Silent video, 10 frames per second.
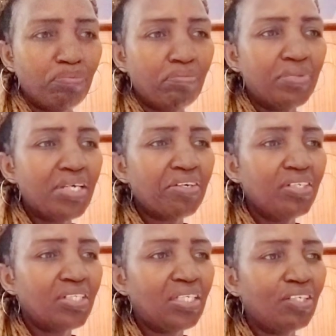The
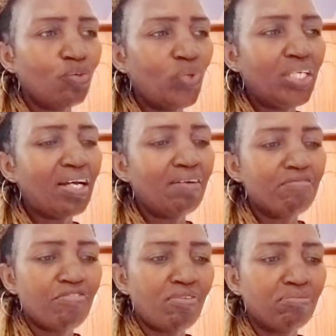reading will come
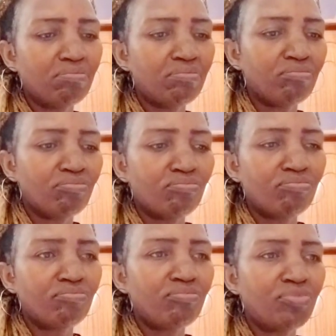from
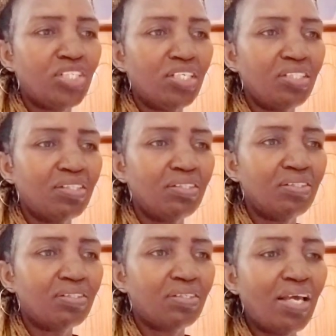
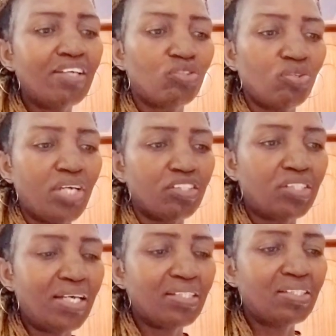Genesis, Exodus
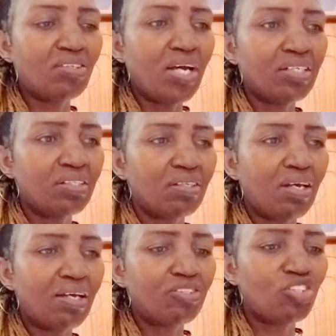
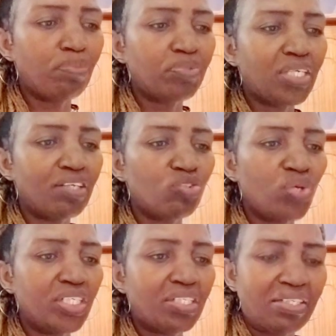chapter
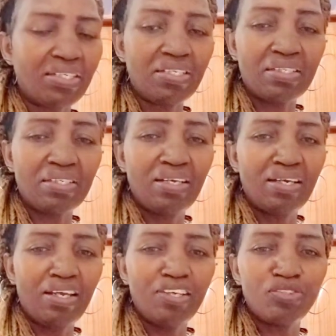23.
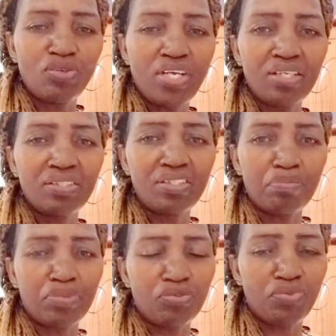Exodus
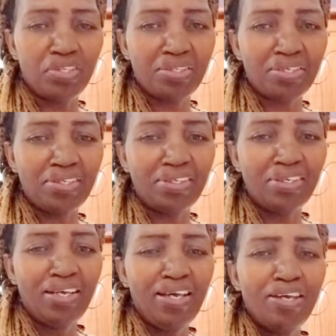chapter 23.
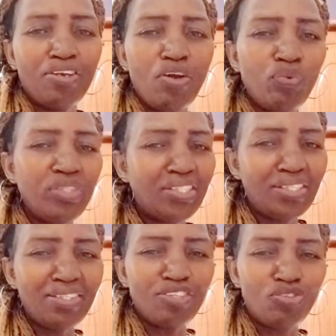Now we
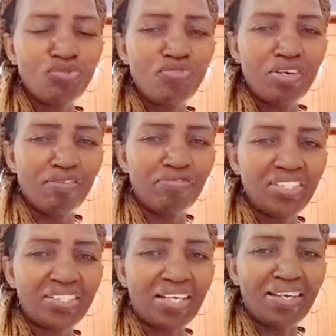see the children of
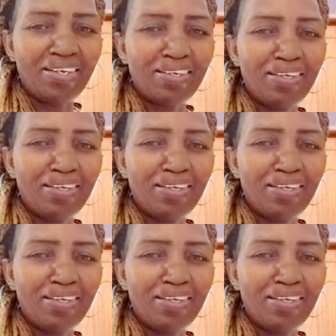Israel.